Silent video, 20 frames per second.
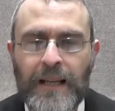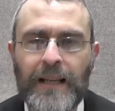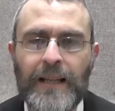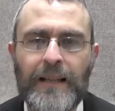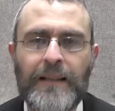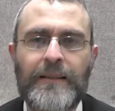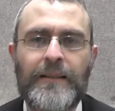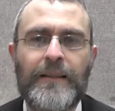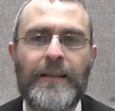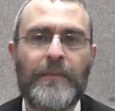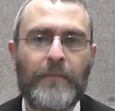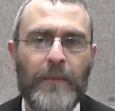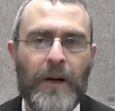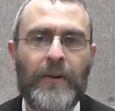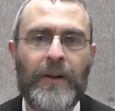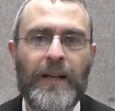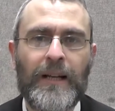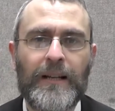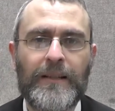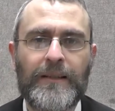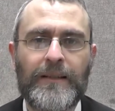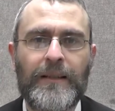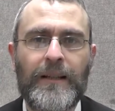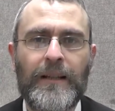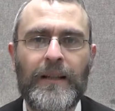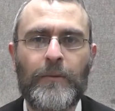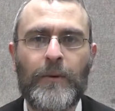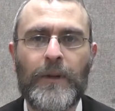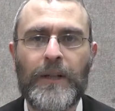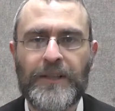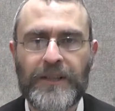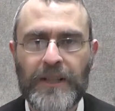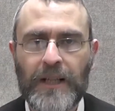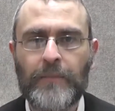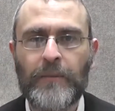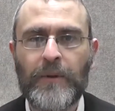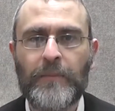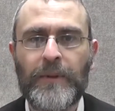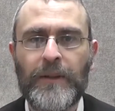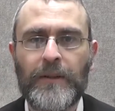is the Mareh Hasner, where
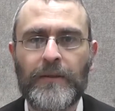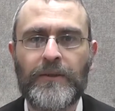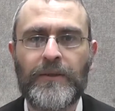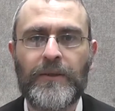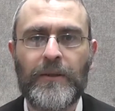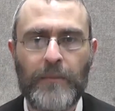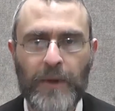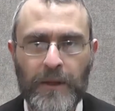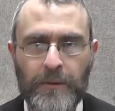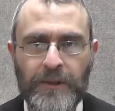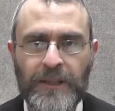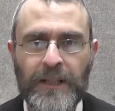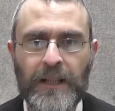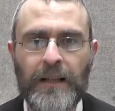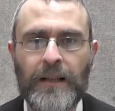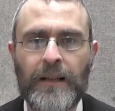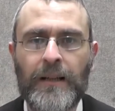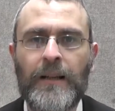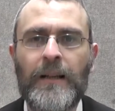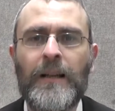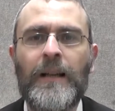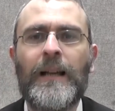Hashem appears to Moshe